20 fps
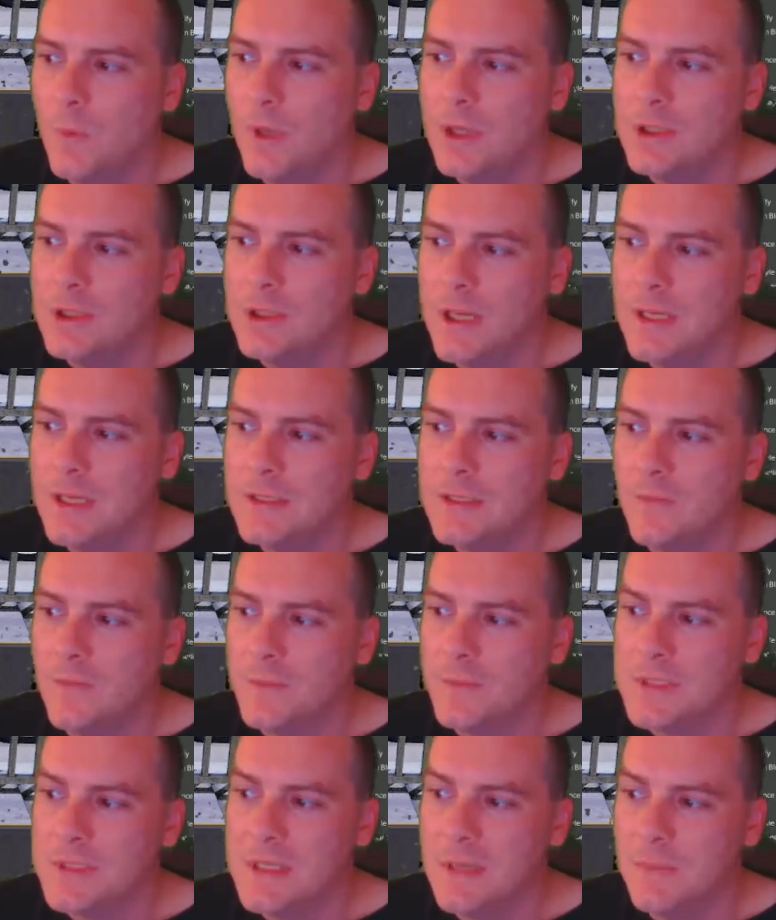can change it
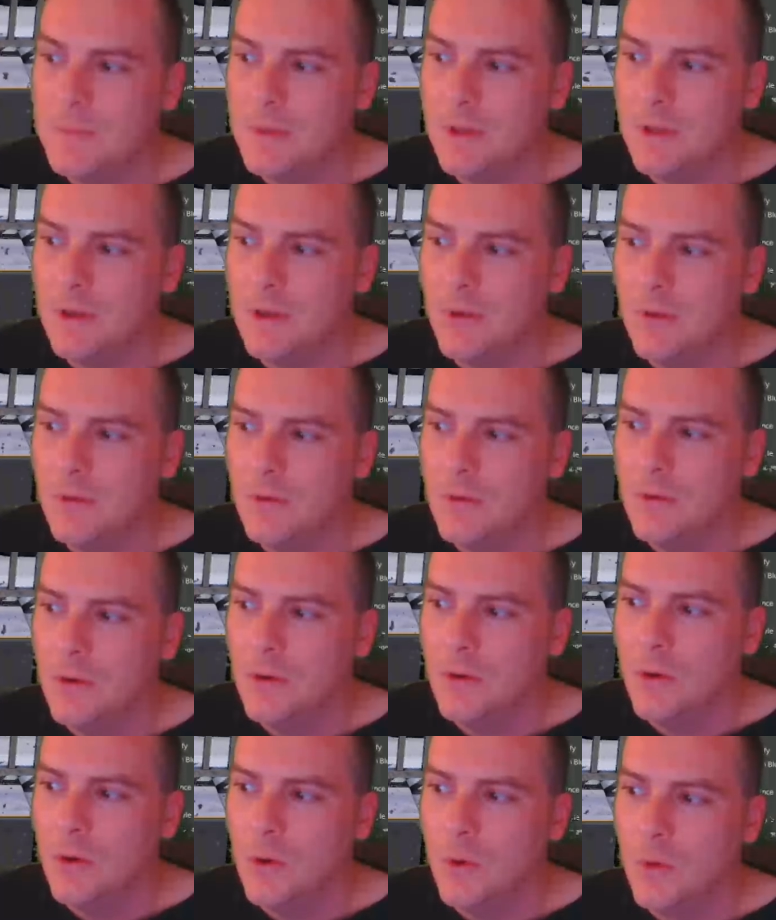from CPU
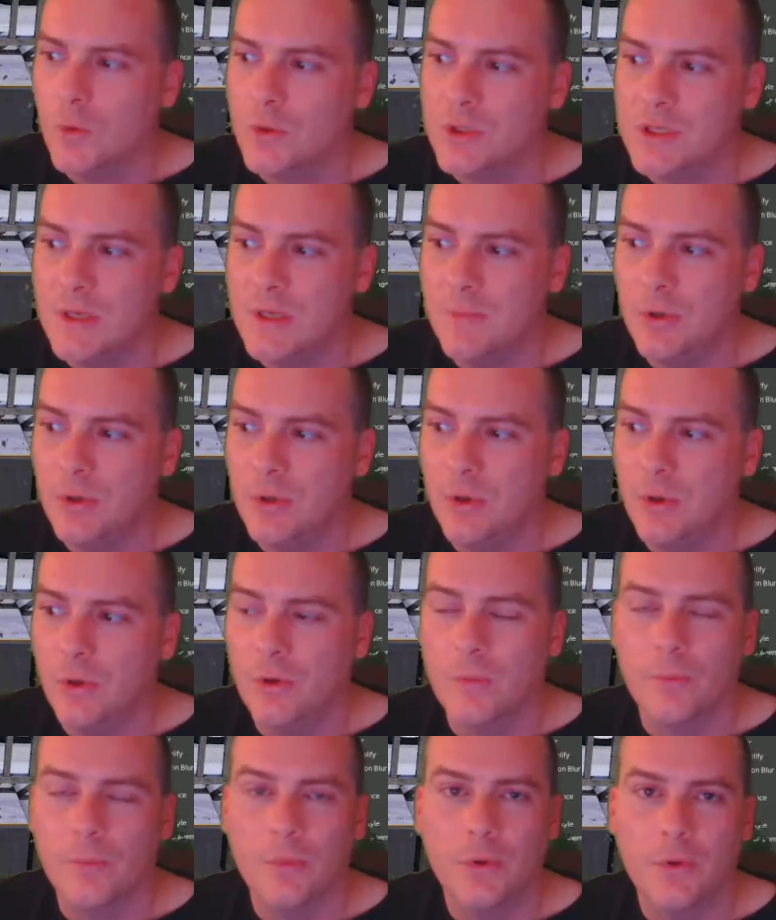or GPU
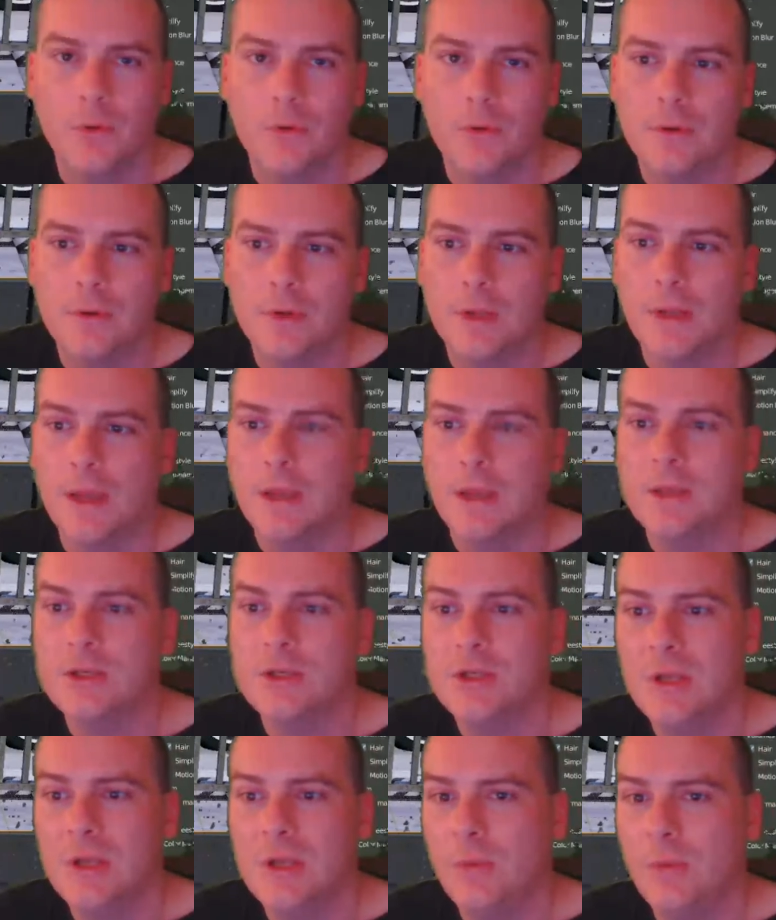compute. Okay,
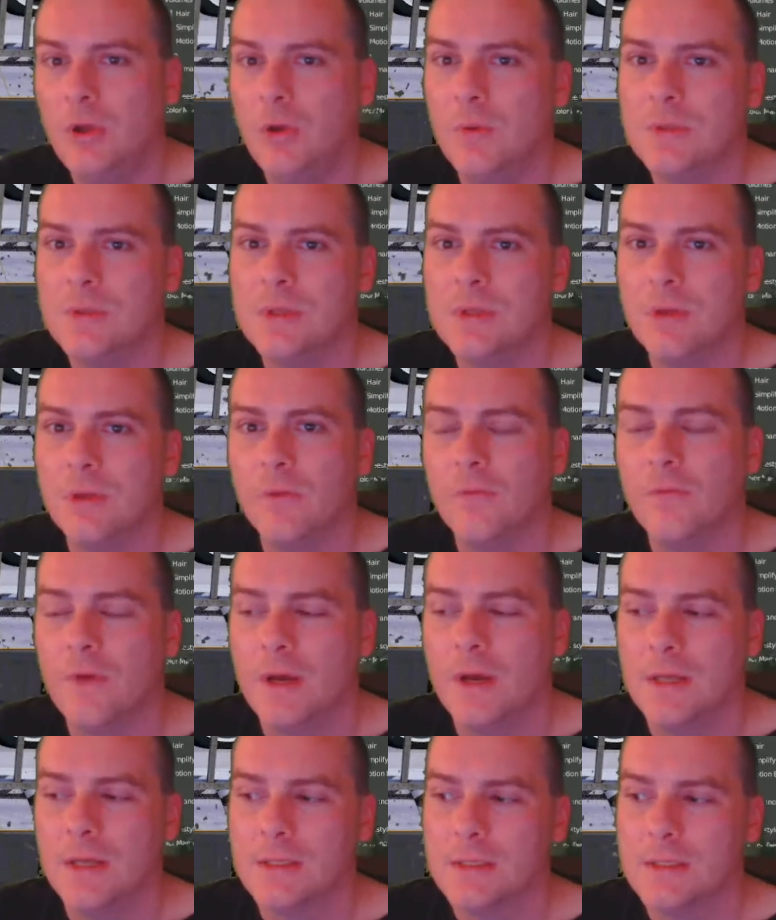GPU is a lot
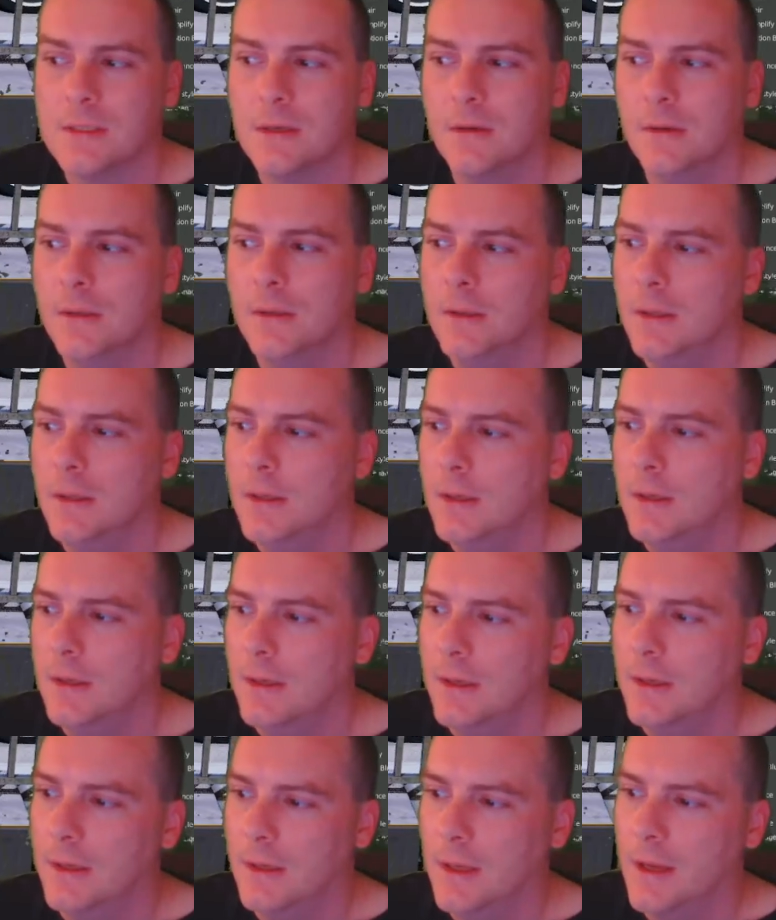faster.
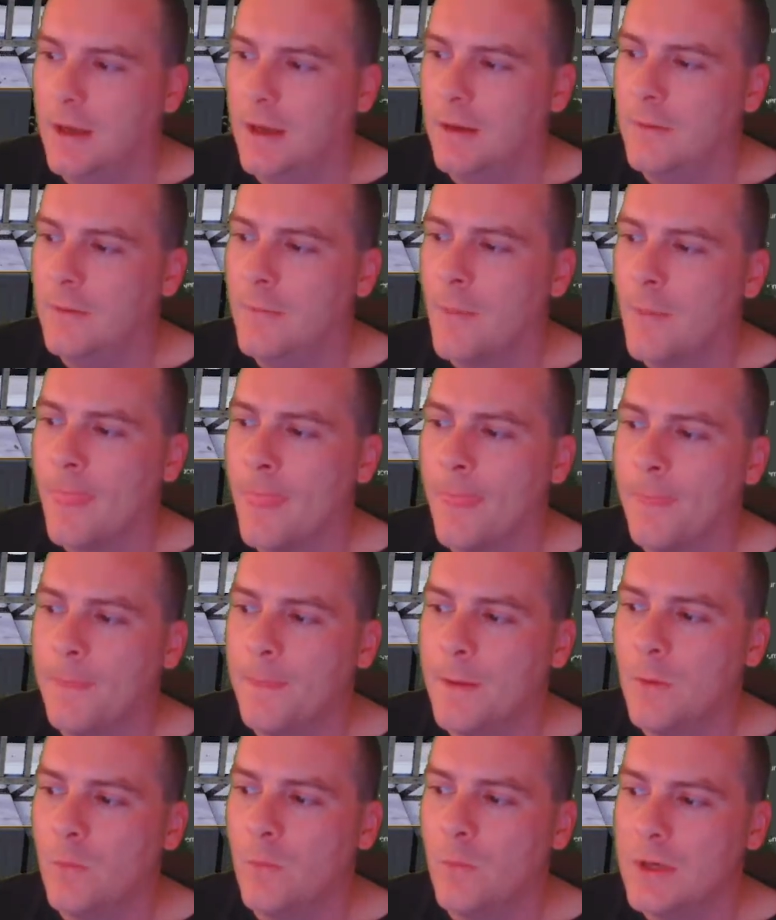Okay,
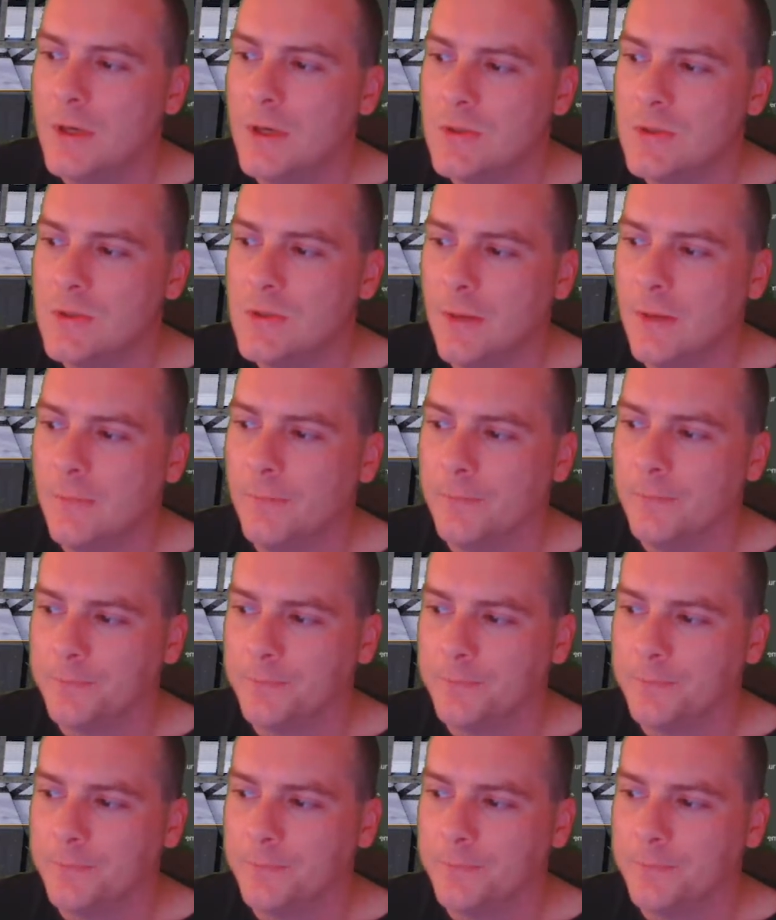now rendering.